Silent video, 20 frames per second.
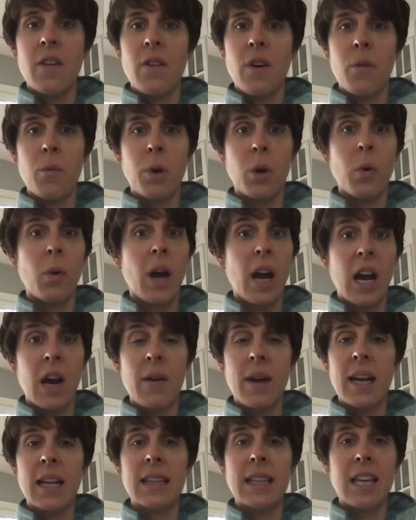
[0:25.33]

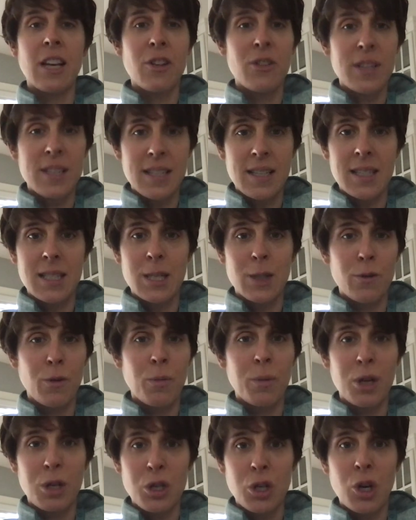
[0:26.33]
requiring legal assistance
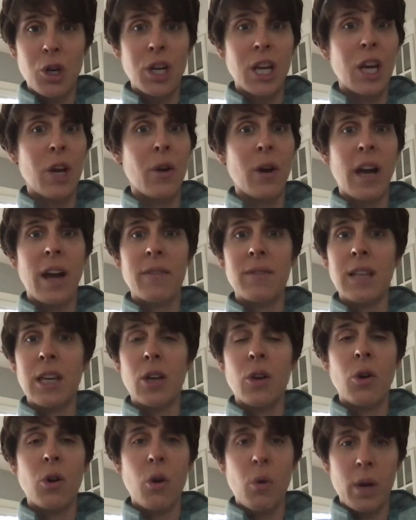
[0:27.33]
from an attorney or have
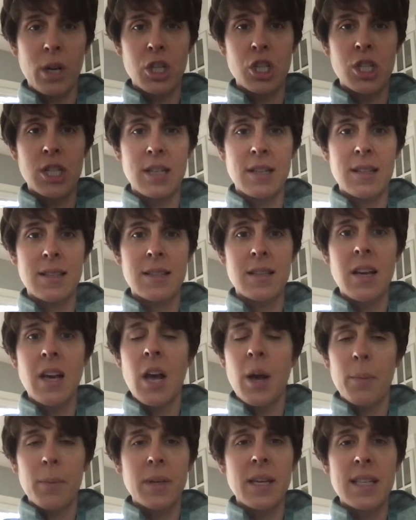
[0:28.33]
legal questions,
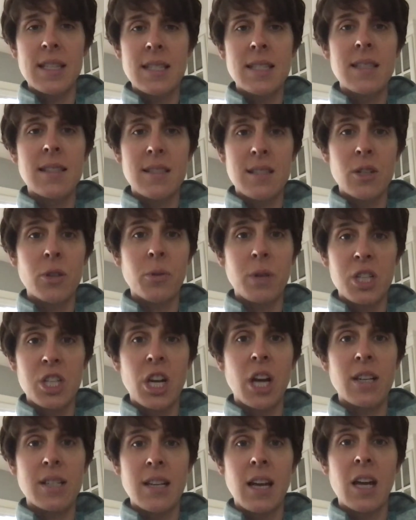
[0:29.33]
please still reach
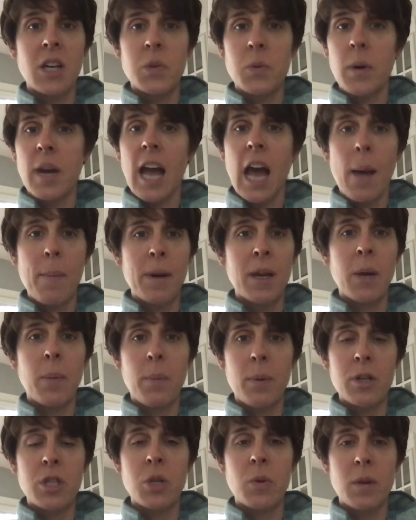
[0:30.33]
out to us. We're happy to
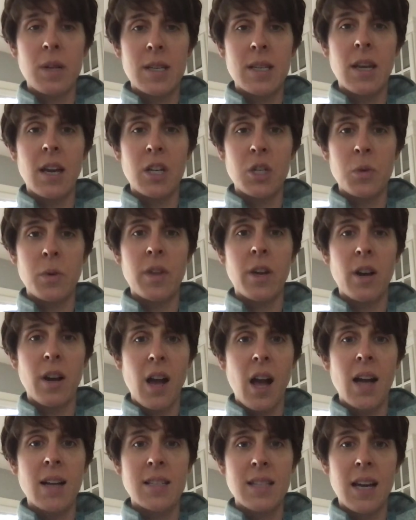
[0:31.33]
put you in touch with our
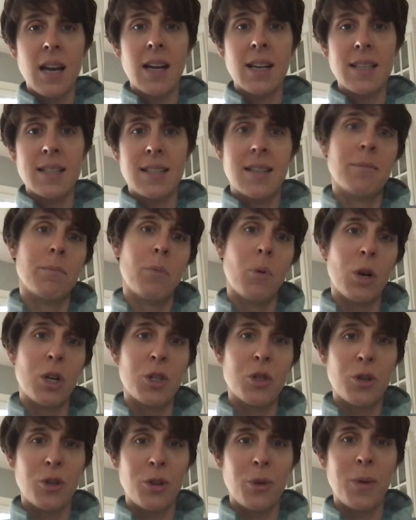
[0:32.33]
contacts and
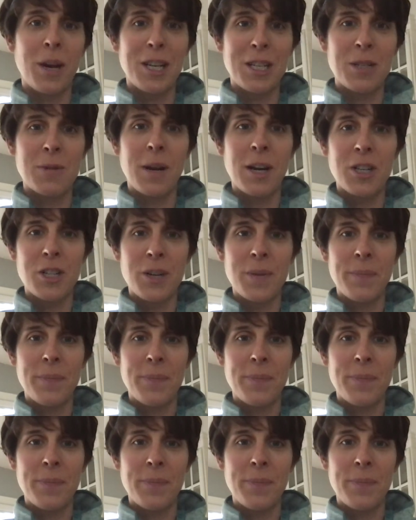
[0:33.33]
point you in the right direction.